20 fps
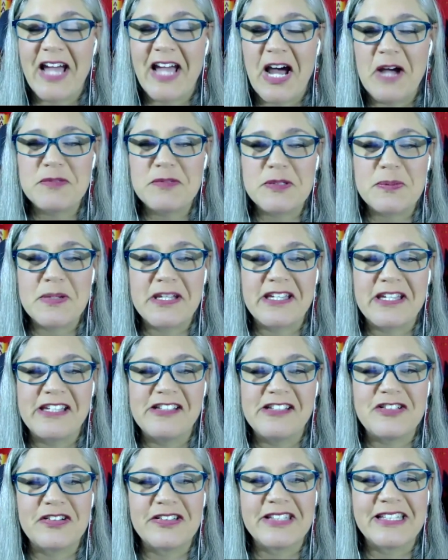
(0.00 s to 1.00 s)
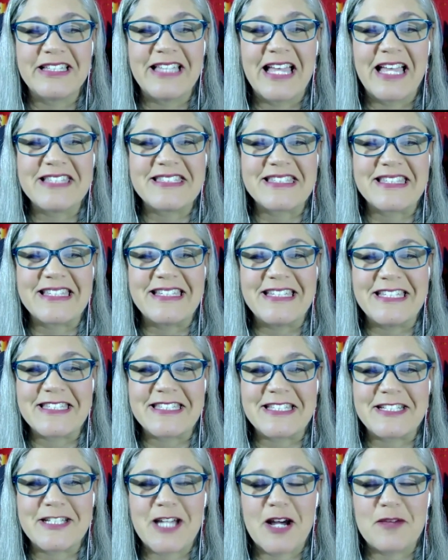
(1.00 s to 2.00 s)
I'm speaking to you on the lands of the
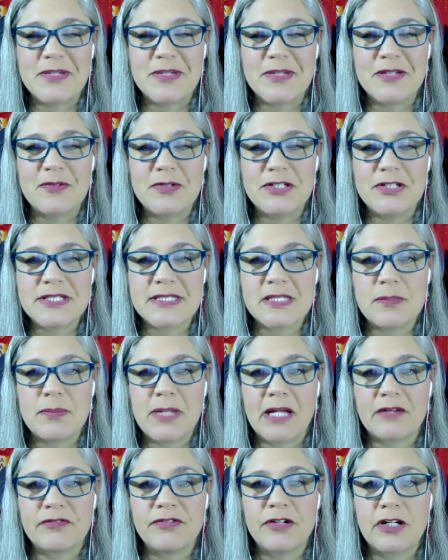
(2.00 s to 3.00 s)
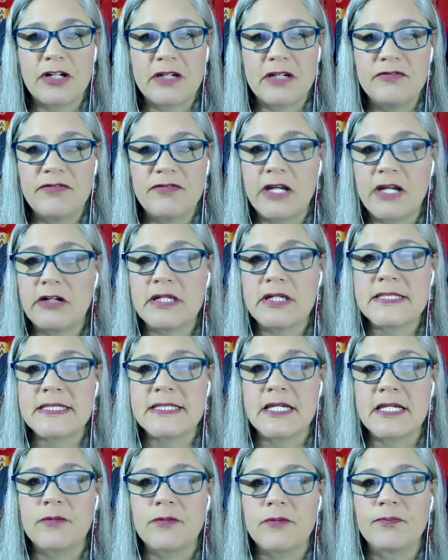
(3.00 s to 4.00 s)
Niitsitapi, which is the Blackfoot
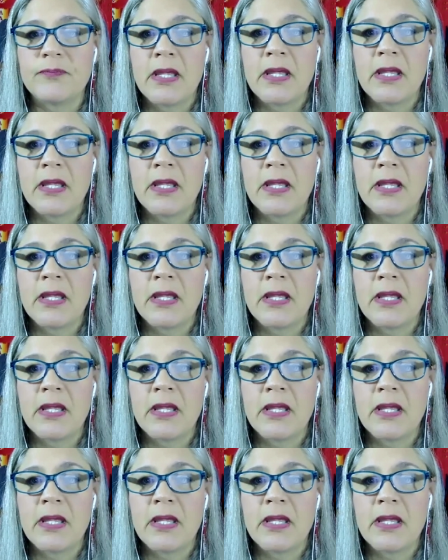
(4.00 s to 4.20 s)
Confederacy.